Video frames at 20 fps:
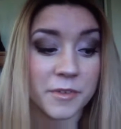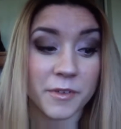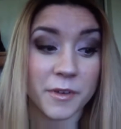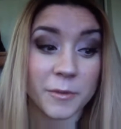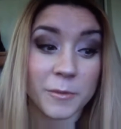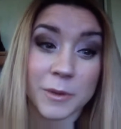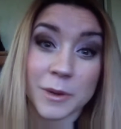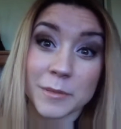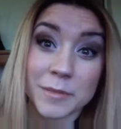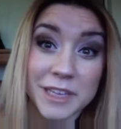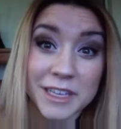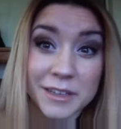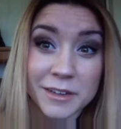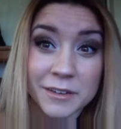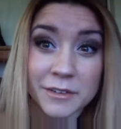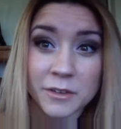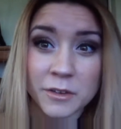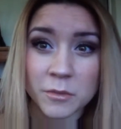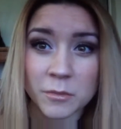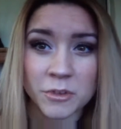if I want to
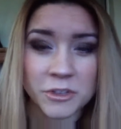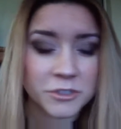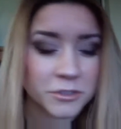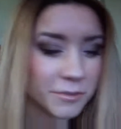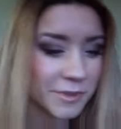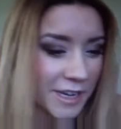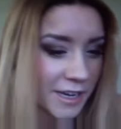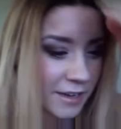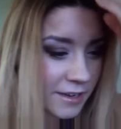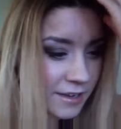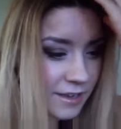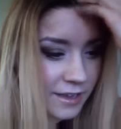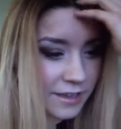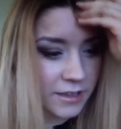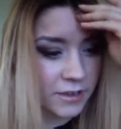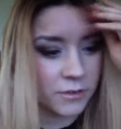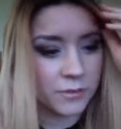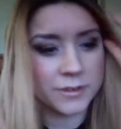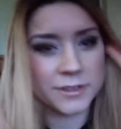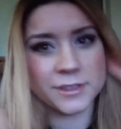make it a little more dramatic,
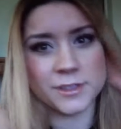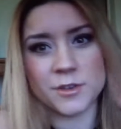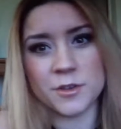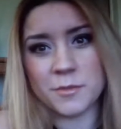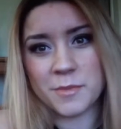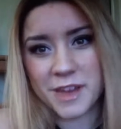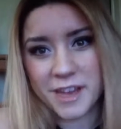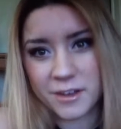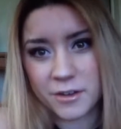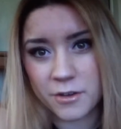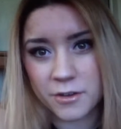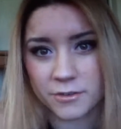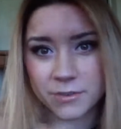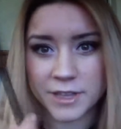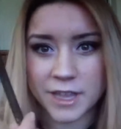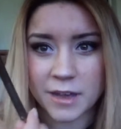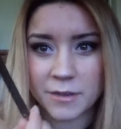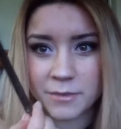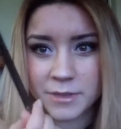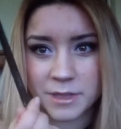I can always go back
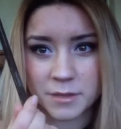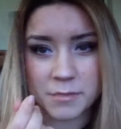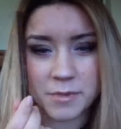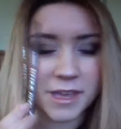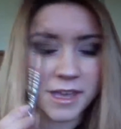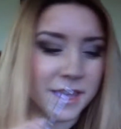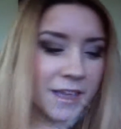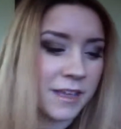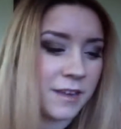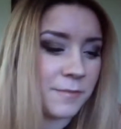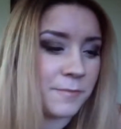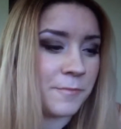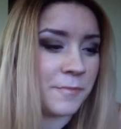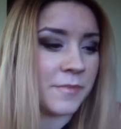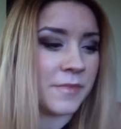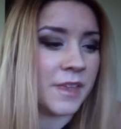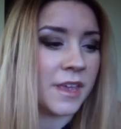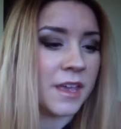over that with a pen.